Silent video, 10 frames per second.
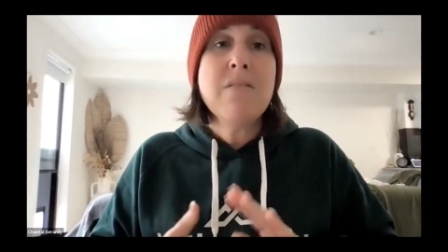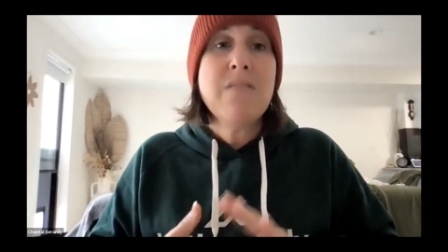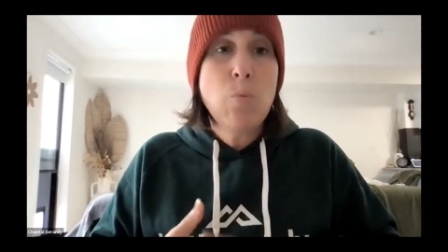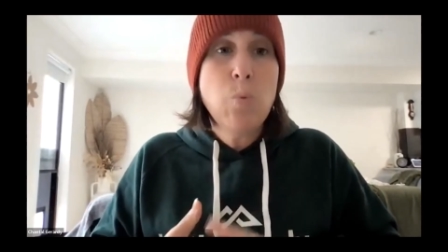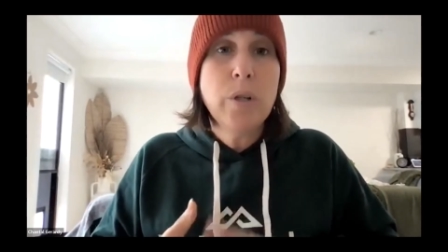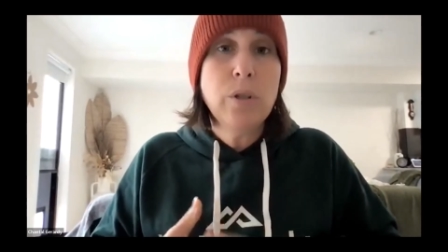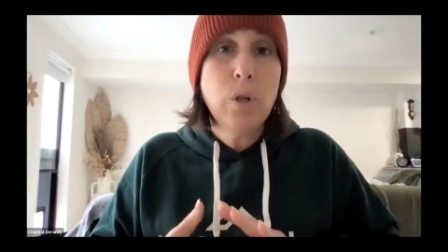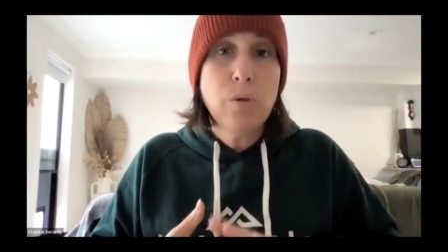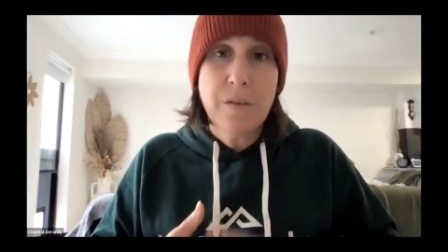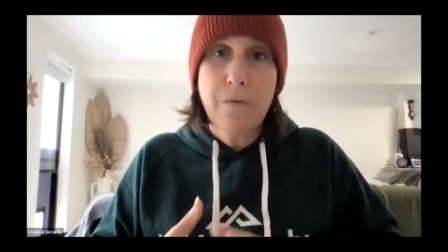they will
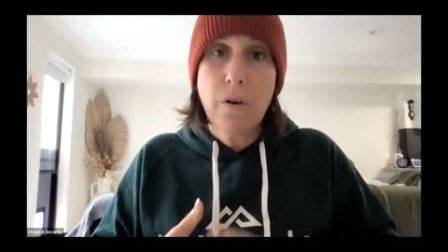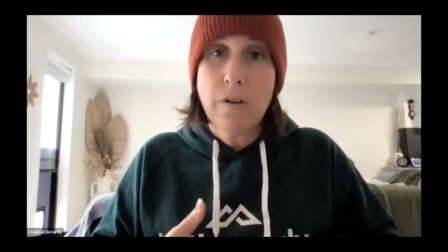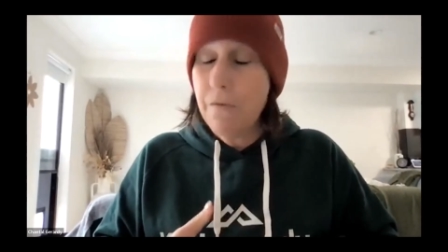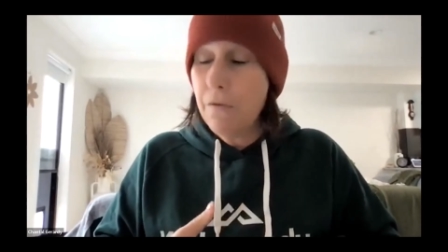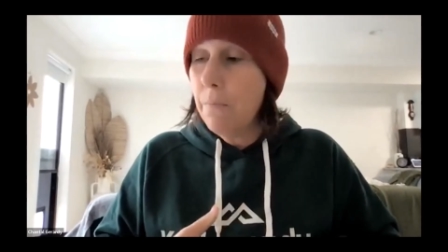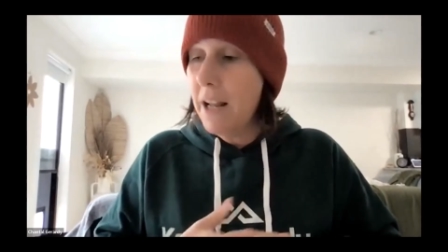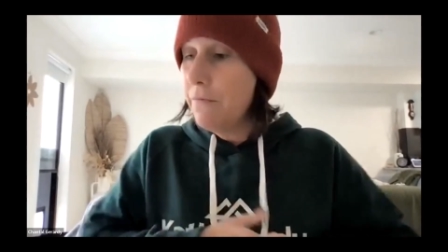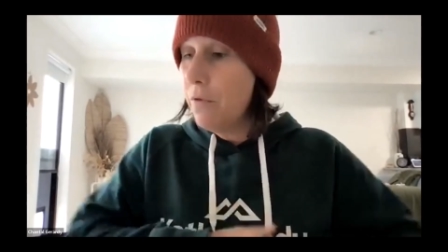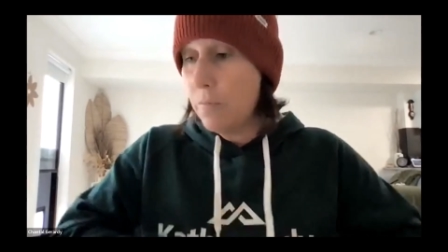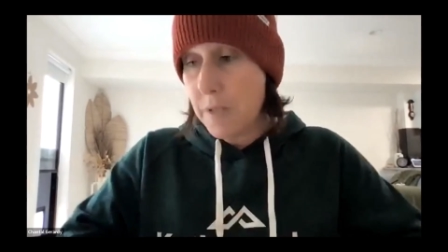look different on different
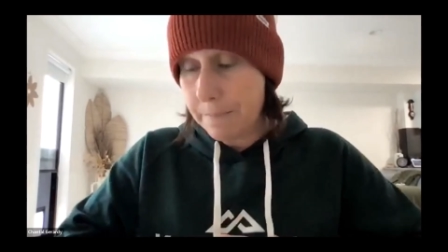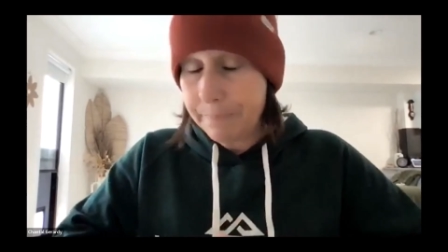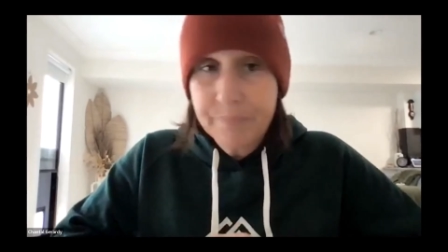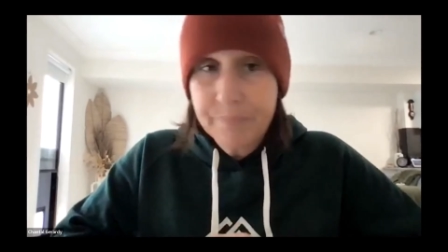platforms.